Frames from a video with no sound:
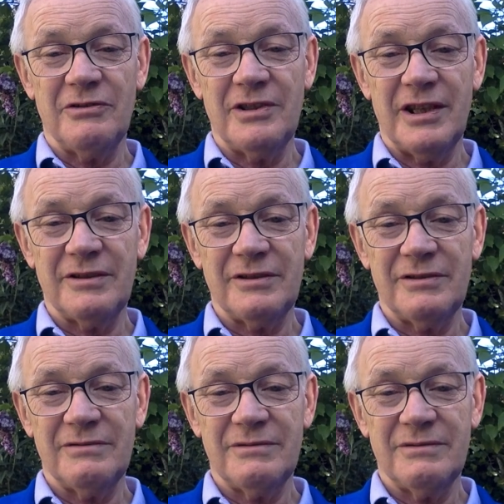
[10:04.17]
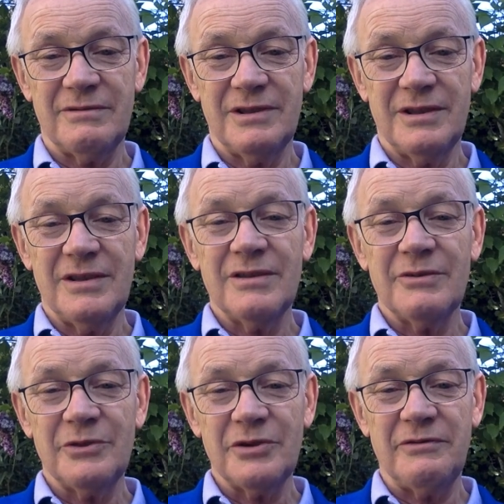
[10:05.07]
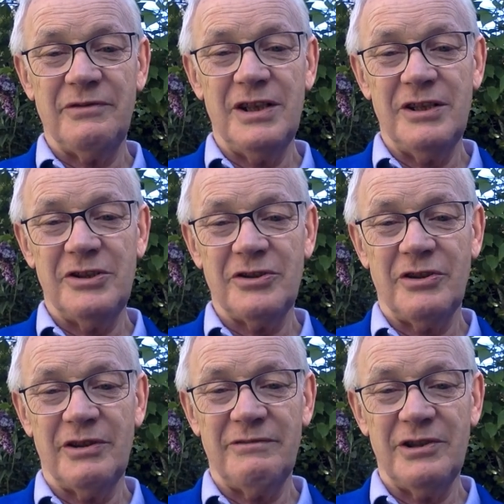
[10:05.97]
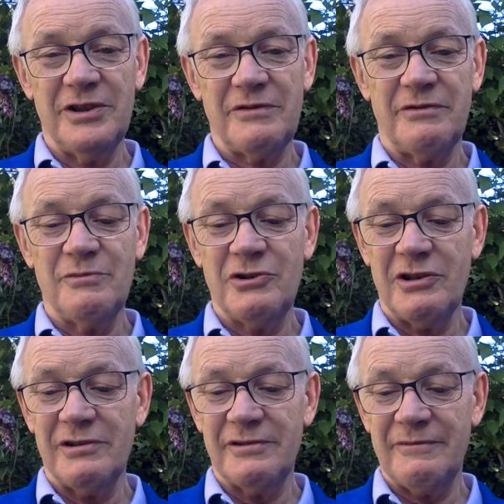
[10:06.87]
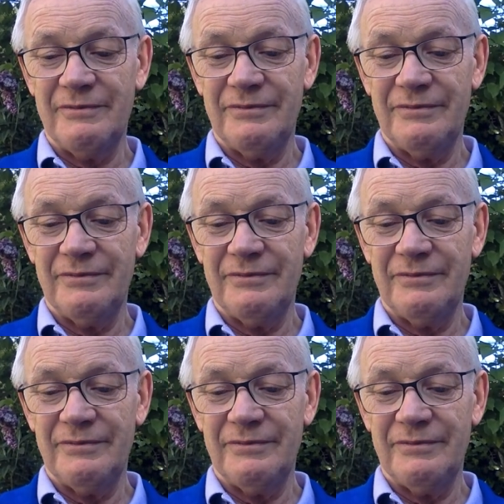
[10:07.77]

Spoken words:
on that. we should finish on a verse from John.